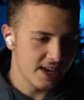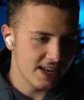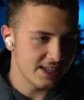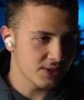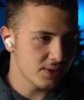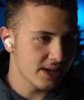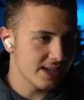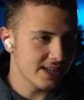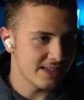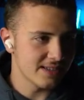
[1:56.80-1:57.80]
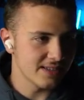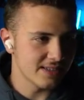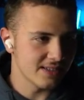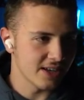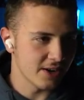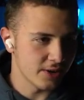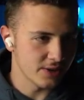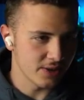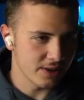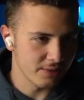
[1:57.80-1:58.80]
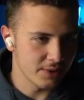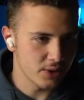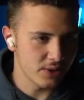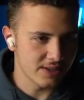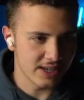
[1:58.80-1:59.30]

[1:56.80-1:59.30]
And let's go ahead and, since this is a horizontal video, let's